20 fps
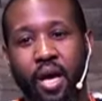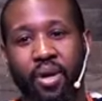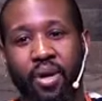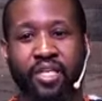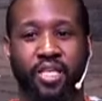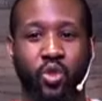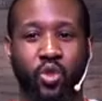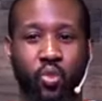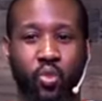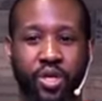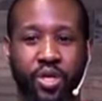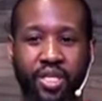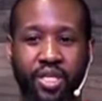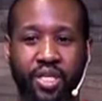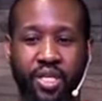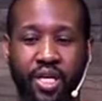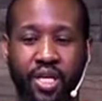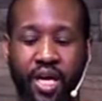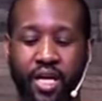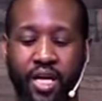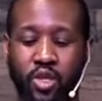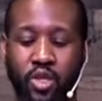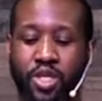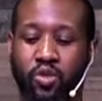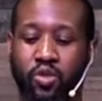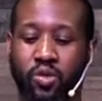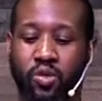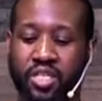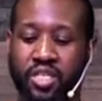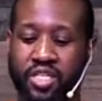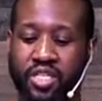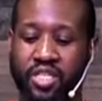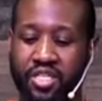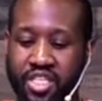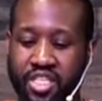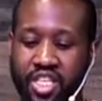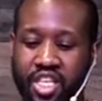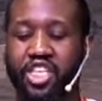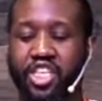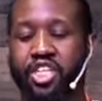Because as we
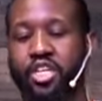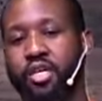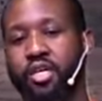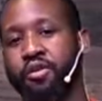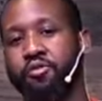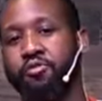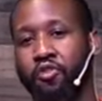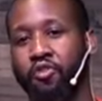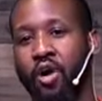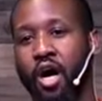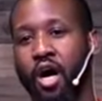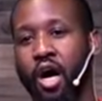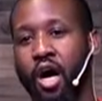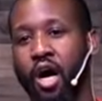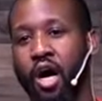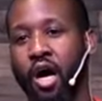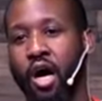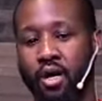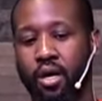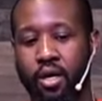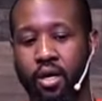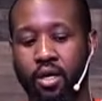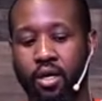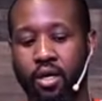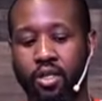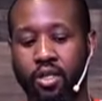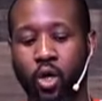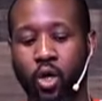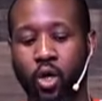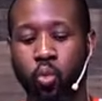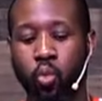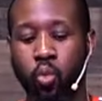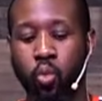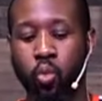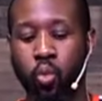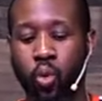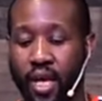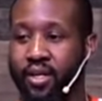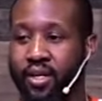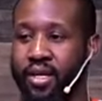transition from the
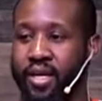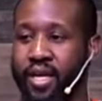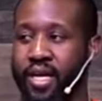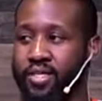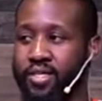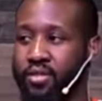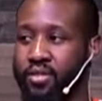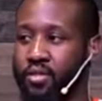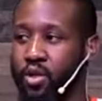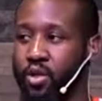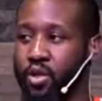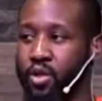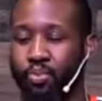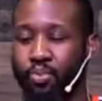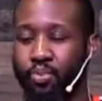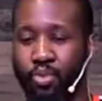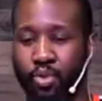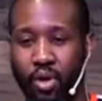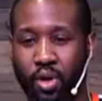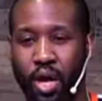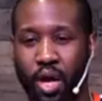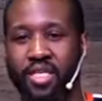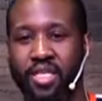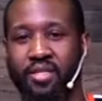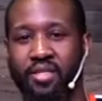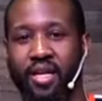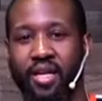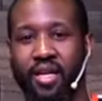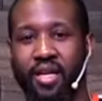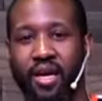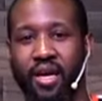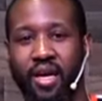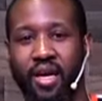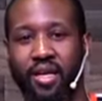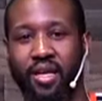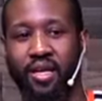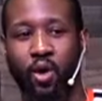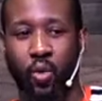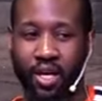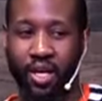wilderness to the promised land,
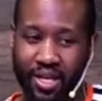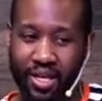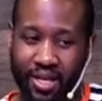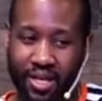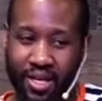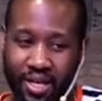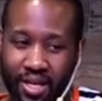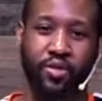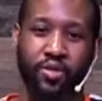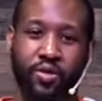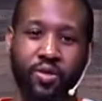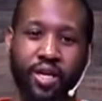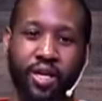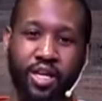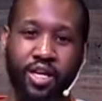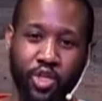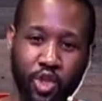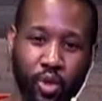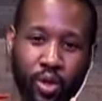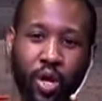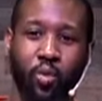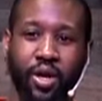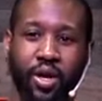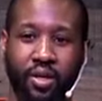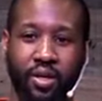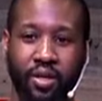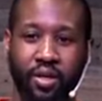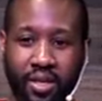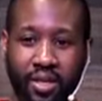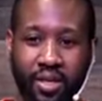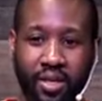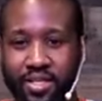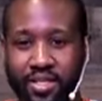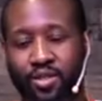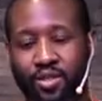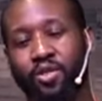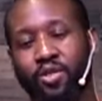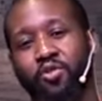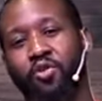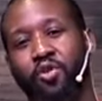we're going to need to ensure that we're
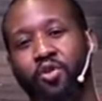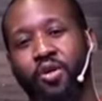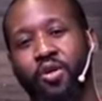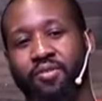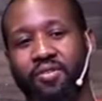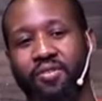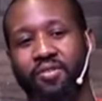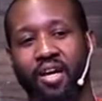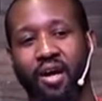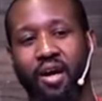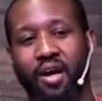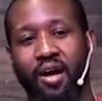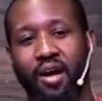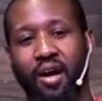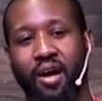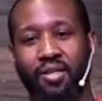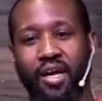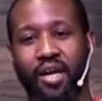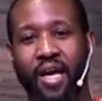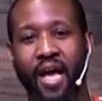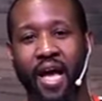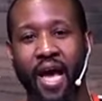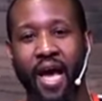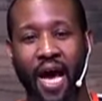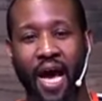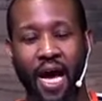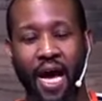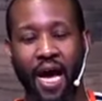listening to the voice of God.